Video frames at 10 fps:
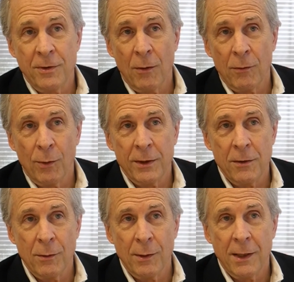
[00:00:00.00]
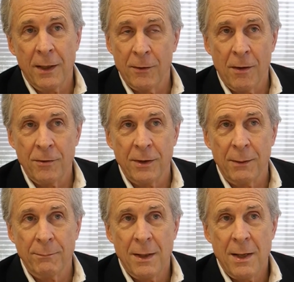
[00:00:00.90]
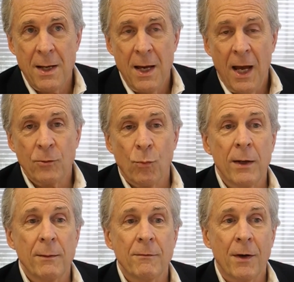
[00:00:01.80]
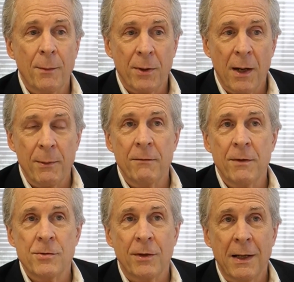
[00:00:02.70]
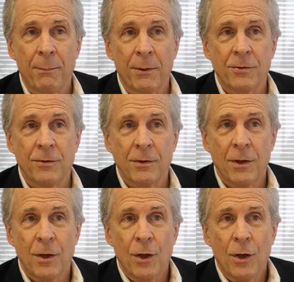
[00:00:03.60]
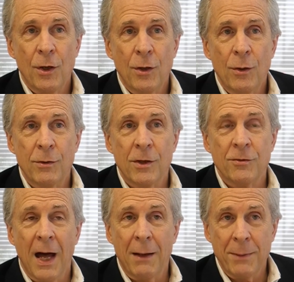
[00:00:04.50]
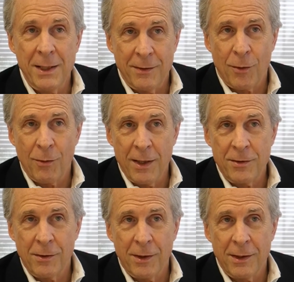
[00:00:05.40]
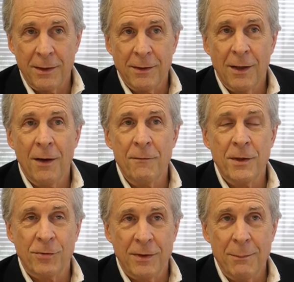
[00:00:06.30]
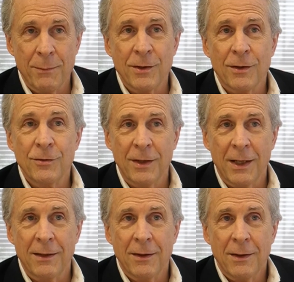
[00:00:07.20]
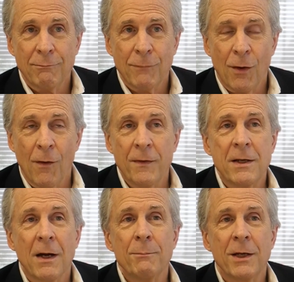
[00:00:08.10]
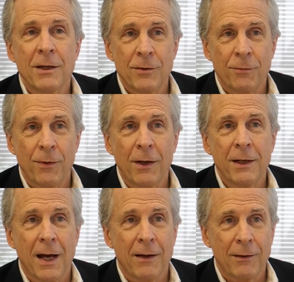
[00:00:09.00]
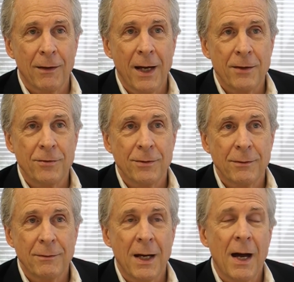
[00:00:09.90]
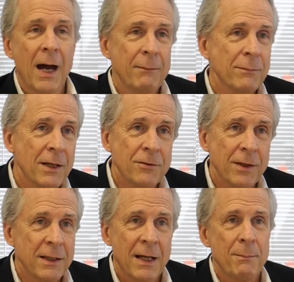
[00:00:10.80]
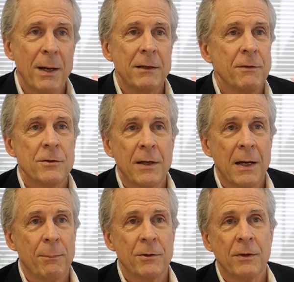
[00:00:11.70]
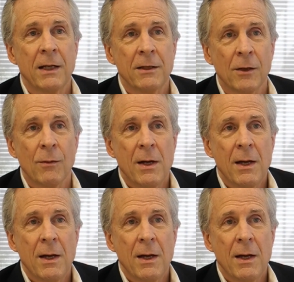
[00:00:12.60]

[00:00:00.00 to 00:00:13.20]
that don't know what they're doing, and there are some. As one very prominent venture capitalist who does not meet the criterion of this statement said, all the dumb kids are flunking out of class. Now, I'm not saying that about the venture capitalists I know.